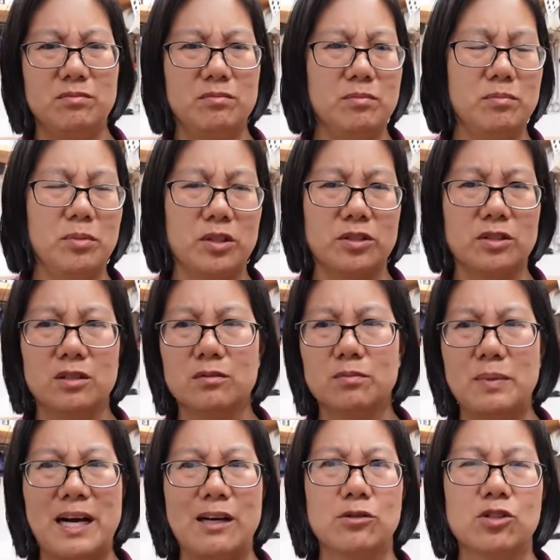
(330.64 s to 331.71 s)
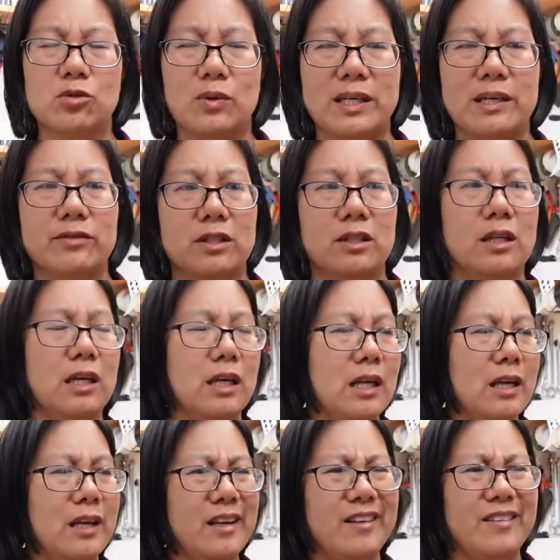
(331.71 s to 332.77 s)
bottle, pouch, whatever,
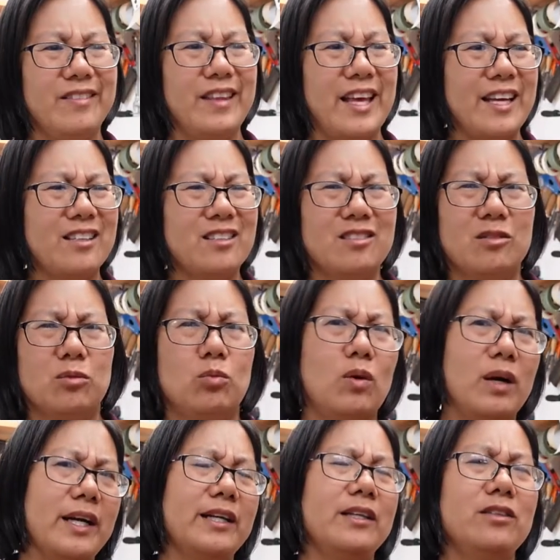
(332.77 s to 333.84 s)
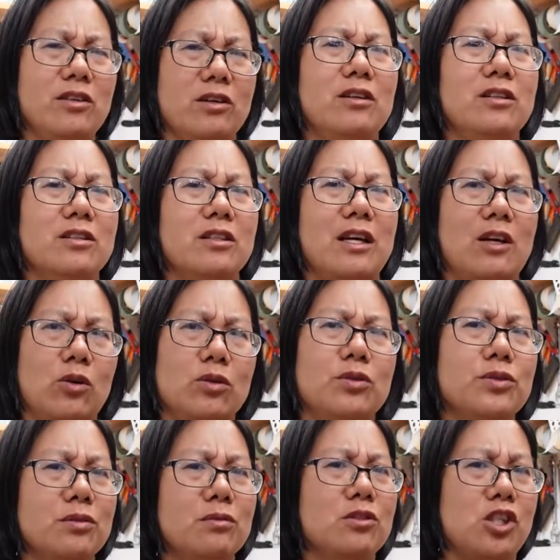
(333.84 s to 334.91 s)
then why not
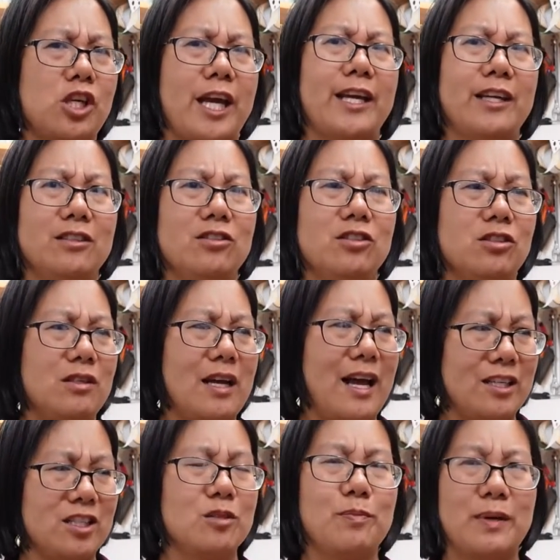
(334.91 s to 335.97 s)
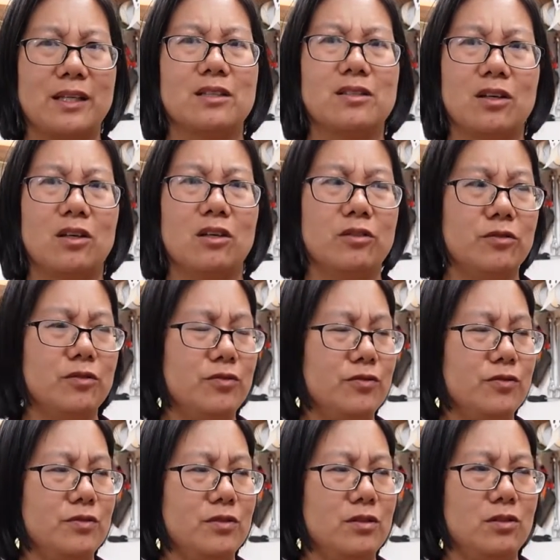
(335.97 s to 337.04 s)
also change aspects
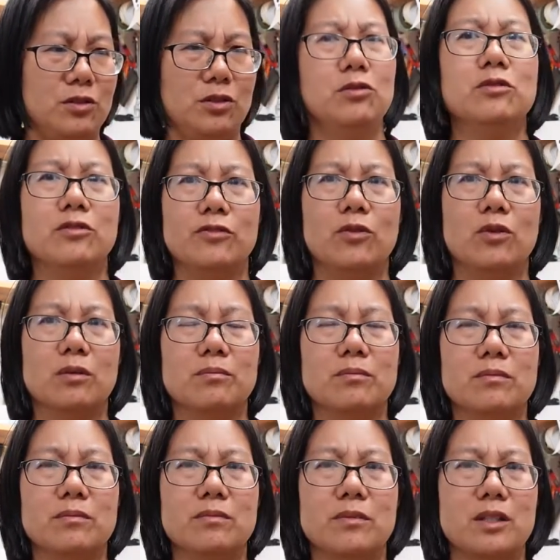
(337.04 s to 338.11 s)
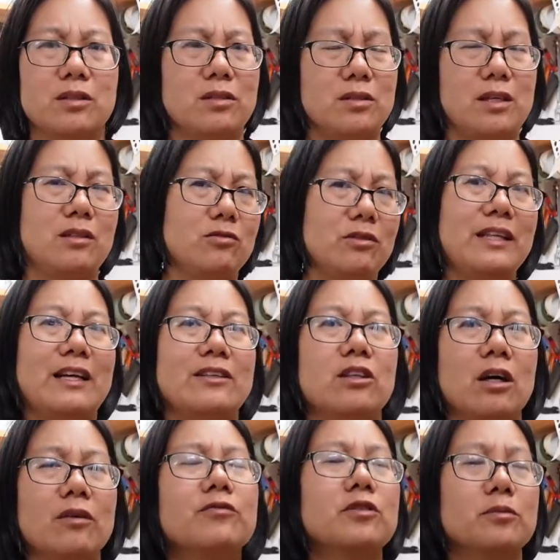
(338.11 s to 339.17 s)
of your uniform? That's to say, the really
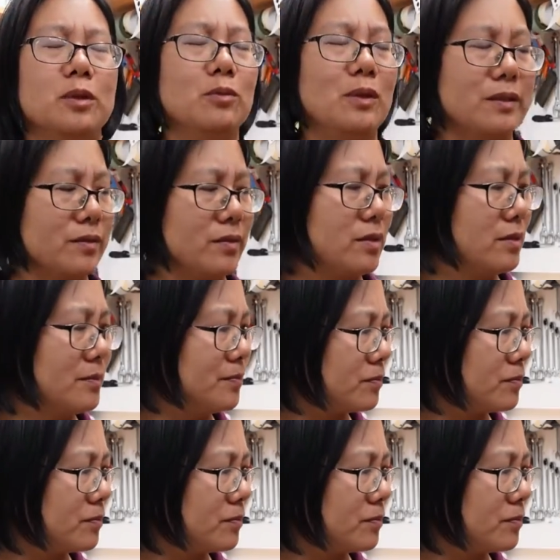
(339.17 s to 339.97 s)
uncomfortable ones.